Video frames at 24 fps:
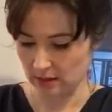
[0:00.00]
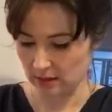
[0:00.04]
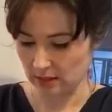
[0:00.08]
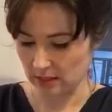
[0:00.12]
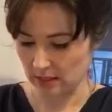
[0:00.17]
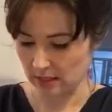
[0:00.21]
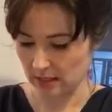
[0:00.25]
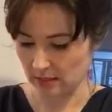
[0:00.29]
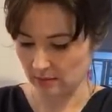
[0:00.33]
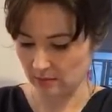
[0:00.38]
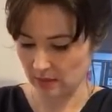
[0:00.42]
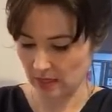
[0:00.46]

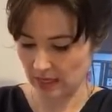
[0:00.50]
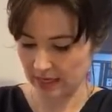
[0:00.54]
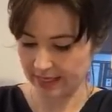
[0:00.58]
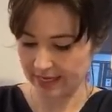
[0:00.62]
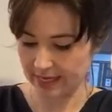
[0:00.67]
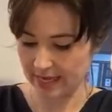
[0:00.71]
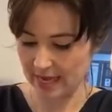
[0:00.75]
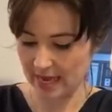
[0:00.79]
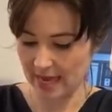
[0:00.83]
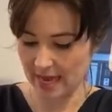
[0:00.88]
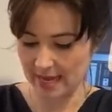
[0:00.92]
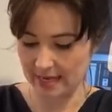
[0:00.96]
Um,
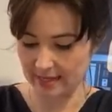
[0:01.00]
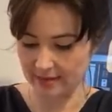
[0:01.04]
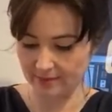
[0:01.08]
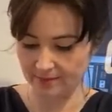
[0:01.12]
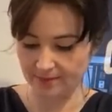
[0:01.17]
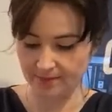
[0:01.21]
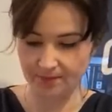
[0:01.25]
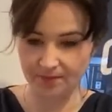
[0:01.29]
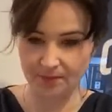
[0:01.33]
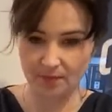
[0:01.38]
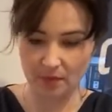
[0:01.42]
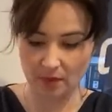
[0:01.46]
again,
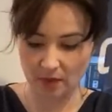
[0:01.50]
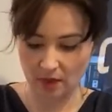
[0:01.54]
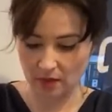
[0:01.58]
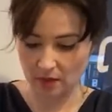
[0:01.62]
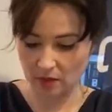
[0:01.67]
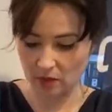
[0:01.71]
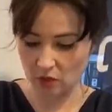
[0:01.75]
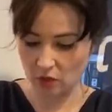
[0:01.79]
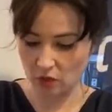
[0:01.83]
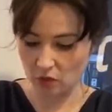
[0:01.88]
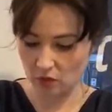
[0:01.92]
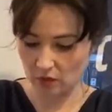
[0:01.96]

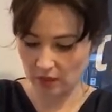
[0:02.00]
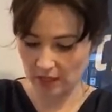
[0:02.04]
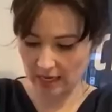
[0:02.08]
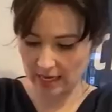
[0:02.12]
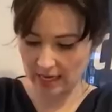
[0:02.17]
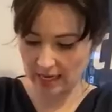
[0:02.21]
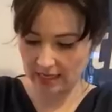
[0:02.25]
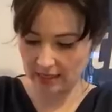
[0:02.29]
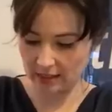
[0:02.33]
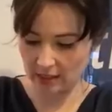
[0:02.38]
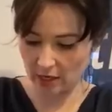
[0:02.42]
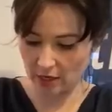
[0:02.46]
you
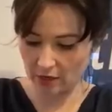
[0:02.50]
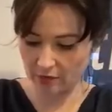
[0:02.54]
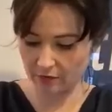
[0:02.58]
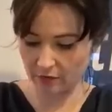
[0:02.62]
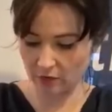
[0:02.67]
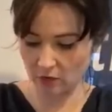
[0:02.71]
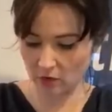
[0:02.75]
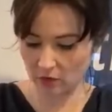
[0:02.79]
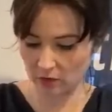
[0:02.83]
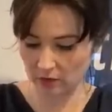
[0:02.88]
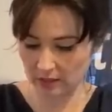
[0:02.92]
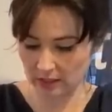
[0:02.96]
can
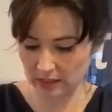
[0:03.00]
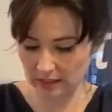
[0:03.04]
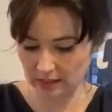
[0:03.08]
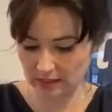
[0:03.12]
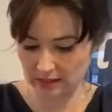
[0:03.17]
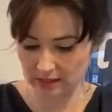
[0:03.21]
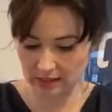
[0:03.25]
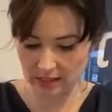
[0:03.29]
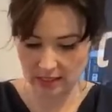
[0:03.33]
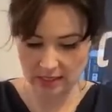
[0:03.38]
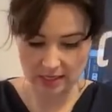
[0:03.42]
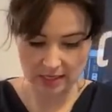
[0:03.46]
overlock
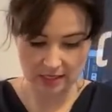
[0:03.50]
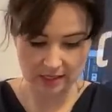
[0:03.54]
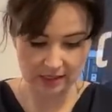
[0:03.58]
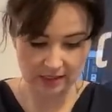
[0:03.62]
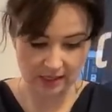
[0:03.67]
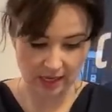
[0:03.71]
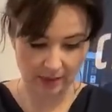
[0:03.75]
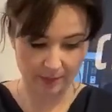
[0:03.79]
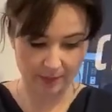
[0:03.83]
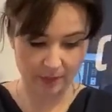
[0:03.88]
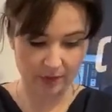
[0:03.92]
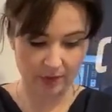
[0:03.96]
these
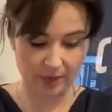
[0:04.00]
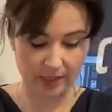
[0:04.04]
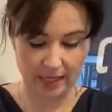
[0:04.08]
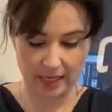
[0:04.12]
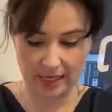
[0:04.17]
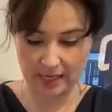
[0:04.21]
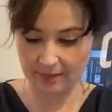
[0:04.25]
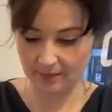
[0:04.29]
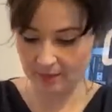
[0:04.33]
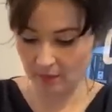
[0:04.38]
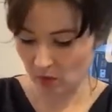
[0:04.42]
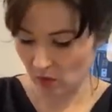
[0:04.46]

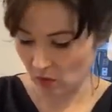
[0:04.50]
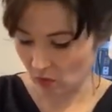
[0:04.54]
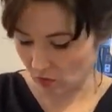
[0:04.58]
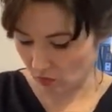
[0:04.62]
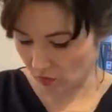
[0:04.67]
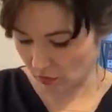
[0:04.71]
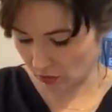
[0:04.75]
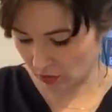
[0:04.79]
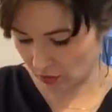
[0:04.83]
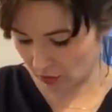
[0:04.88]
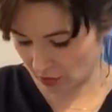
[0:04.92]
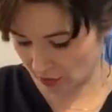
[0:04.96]
separately or
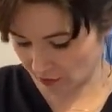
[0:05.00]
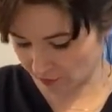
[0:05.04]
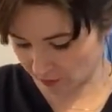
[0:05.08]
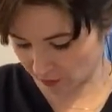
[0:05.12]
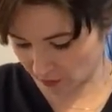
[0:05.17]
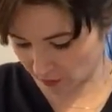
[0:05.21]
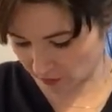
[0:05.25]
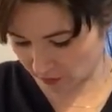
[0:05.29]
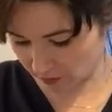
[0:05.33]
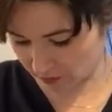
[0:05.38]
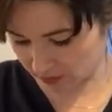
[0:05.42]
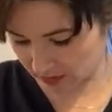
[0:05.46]
you can
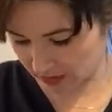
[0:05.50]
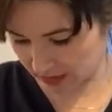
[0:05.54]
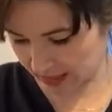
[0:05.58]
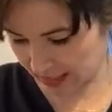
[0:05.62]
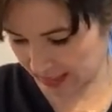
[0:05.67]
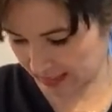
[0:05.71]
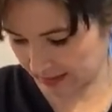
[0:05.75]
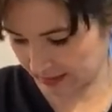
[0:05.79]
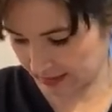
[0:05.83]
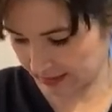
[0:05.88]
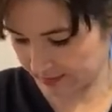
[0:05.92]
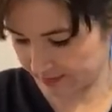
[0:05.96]
overlock them
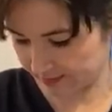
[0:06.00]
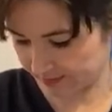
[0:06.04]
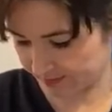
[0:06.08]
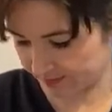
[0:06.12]
together.